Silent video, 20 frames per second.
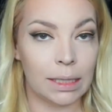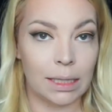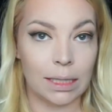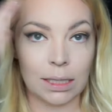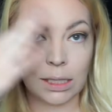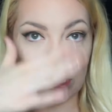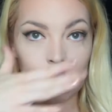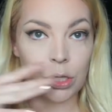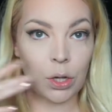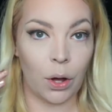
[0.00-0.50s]

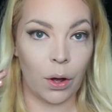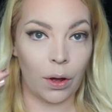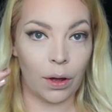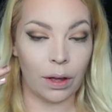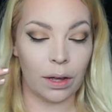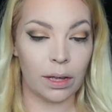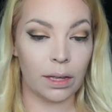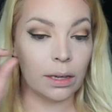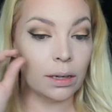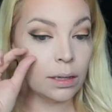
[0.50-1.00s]
is
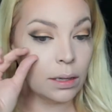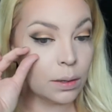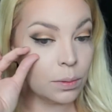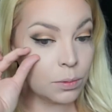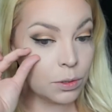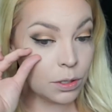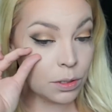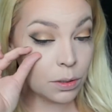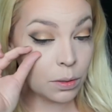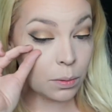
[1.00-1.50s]
on,
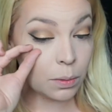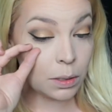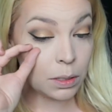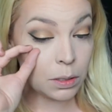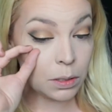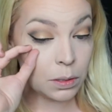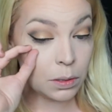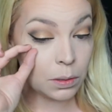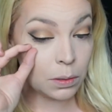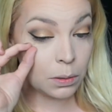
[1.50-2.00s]
I'm just
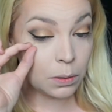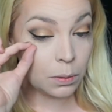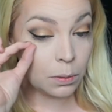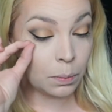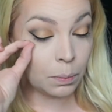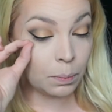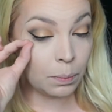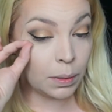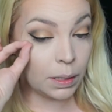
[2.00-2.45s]
going to